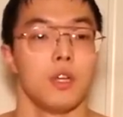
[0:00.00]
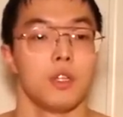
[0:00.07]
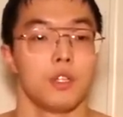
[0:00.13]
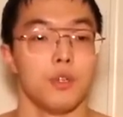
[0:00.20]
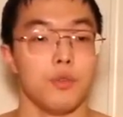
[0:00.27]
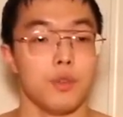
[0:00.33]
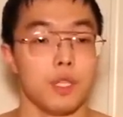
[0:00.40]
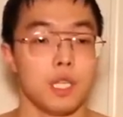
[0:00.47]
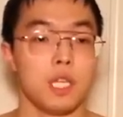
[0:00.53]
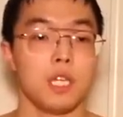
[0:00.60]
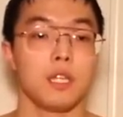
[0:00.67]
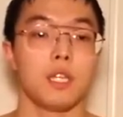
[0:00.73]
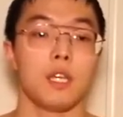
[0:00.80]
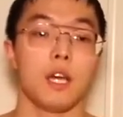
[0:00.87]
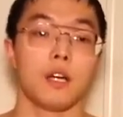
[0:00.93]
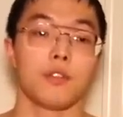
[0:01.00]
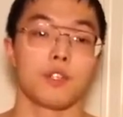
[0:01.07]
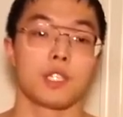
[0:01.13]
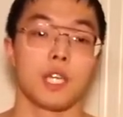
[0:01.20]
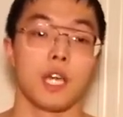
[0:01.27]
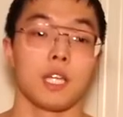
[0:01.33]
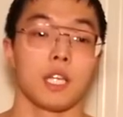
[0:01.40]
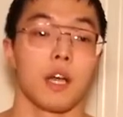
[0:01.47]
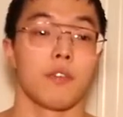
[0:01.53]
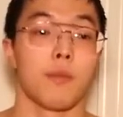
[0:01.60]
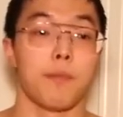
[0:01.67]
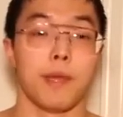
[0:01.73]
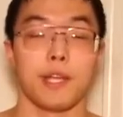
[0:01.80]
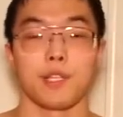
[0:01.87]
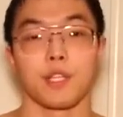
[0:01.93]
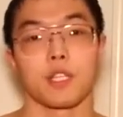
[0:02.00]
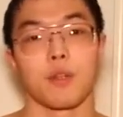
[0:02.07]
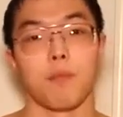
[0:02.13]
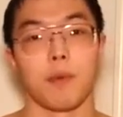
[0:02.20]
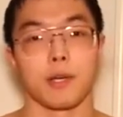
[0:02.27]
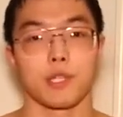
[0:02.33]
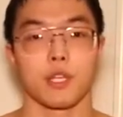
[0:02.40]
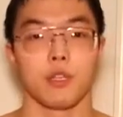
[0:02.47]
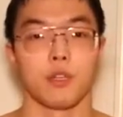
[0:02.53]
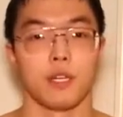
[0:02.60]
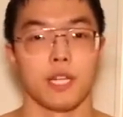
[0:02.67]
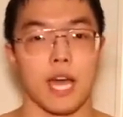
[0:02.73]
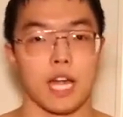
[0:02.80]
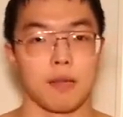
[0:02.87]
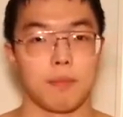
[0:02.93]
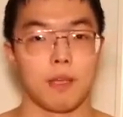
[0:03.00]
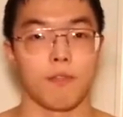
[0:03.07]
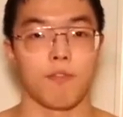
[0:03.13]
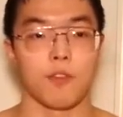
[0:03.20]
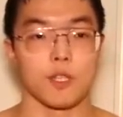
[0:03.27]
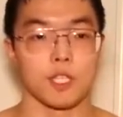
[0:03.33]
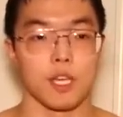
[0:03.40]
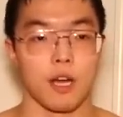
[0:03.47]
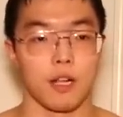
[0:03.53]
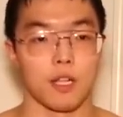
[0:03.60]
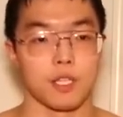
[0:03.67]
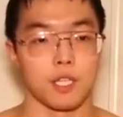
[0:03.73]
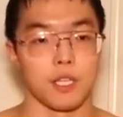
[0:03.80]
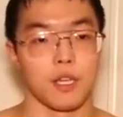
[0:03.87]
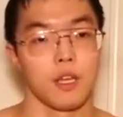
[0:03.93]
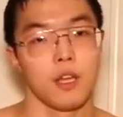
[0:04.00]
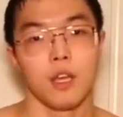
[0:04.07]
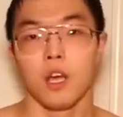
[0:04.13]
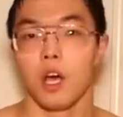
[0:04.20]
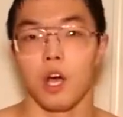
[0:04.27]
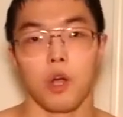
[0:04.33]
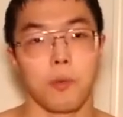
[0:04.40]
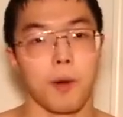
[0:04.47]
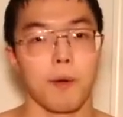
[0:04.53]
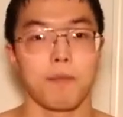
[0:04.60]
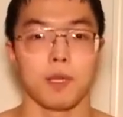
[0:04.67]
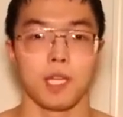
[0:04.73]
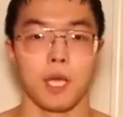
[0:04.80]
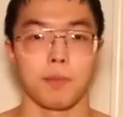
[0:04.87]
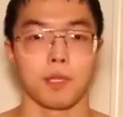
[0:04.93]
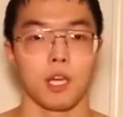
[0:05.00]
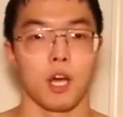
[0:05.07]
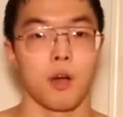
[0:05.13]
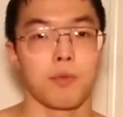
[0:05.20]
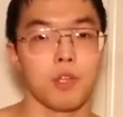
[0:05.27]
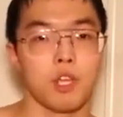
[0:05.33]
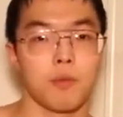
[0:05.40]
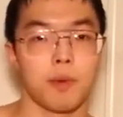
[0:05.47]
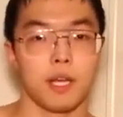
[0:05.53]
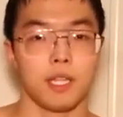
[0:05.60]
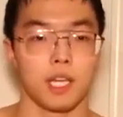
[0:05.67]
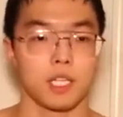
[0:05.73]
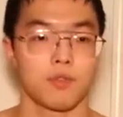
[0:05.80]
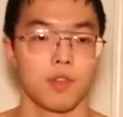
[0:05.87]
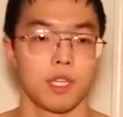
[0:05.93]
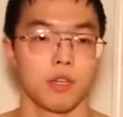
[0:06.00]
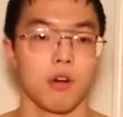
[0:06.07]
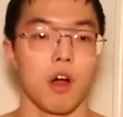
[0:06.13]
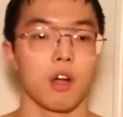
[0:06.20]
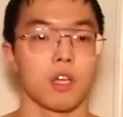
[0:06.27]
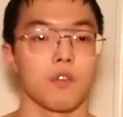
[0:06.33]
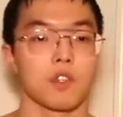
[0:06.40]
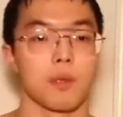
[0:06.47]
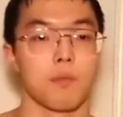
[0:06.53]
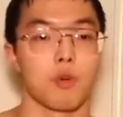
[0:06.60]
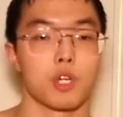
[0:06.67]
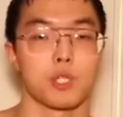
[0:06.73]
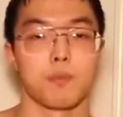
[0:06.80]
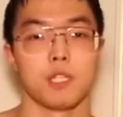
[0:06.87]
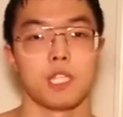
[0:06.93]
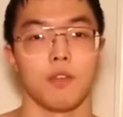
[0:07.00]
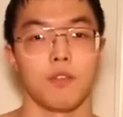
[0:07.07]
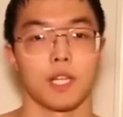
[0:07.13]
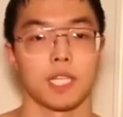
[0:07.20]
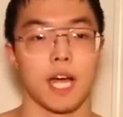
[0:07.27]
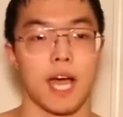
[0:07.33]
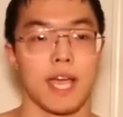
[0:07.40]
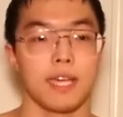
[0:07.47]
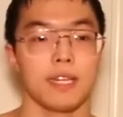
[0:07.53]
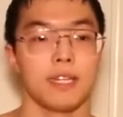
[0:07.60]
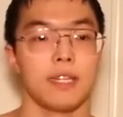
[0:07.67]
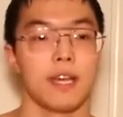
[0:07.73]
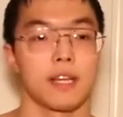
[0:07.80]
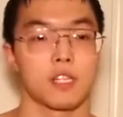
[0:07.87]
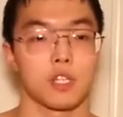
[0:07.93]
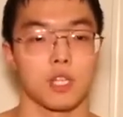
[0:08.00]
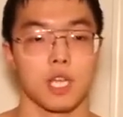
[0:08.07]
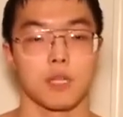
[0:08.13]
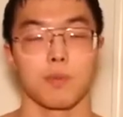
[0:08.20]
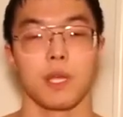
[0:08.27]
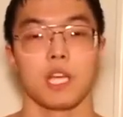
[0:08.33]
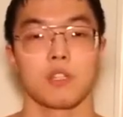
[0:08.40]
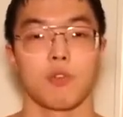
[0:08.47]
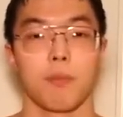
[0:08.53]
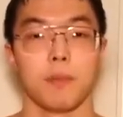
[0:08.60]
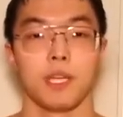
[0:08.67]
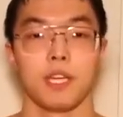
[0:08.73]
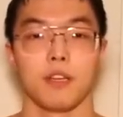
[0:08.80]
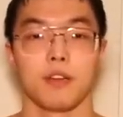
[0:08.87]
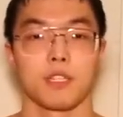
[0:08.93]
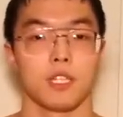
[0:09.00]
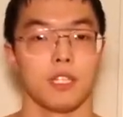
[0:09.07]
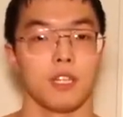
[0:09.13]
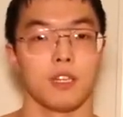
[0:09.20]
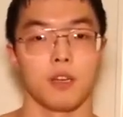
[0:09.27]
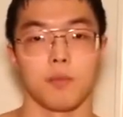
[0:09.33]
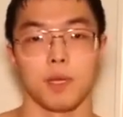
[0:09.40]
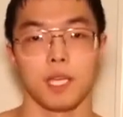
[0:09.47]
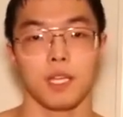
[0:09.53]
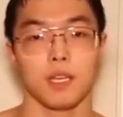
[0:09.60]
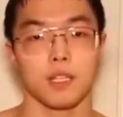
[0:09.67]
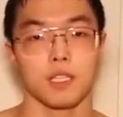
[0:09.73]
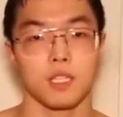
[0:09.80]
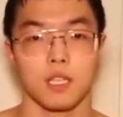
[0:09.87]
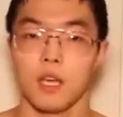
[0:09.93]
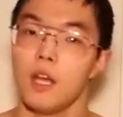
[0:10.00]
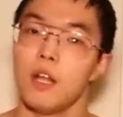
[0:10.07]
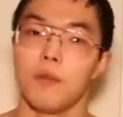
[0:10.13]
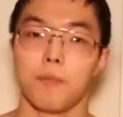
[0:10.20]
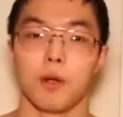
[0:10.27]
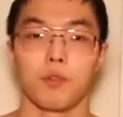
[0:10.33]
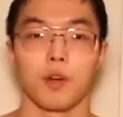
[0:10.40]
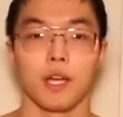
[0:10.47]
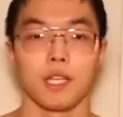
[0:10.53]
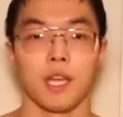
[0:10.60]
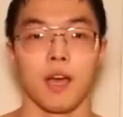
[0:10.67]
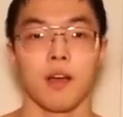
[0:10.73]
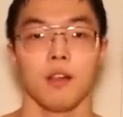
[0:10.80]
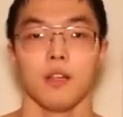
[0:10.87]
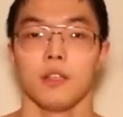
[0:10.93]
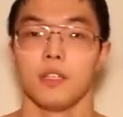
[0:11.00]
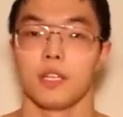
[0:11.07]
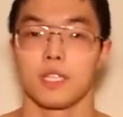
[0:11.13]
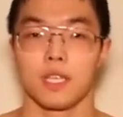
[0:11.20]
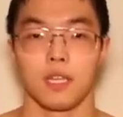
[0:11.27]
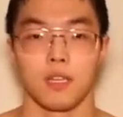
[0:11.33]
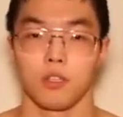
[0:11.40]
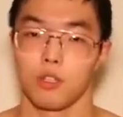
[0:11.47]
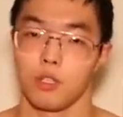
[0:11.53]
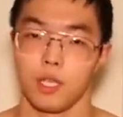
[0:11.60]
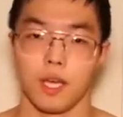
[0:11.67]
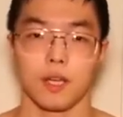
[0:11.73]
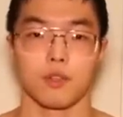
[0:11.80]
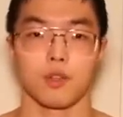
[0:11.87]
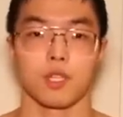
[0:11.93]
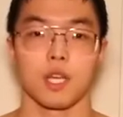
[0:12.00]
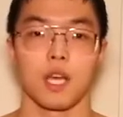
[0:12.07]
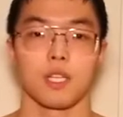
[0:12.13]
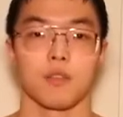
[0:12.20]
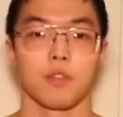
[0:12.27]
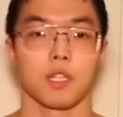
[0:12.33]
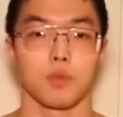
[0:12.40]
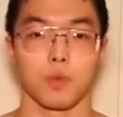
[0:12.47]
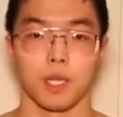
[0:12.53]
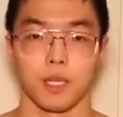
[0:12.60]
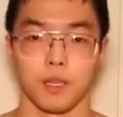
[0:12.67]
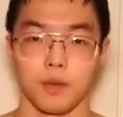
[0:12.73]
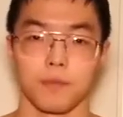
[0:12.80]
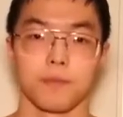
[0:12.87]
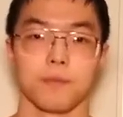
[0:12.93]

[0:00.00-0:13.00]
You need the understanding of the basics of muscular anatomy and physiology. I hope I've been able to help you. In my next video, I'll give some more specific diet and exercise plans for beginners and intermediates. But right now, let's get into the exercise of this week.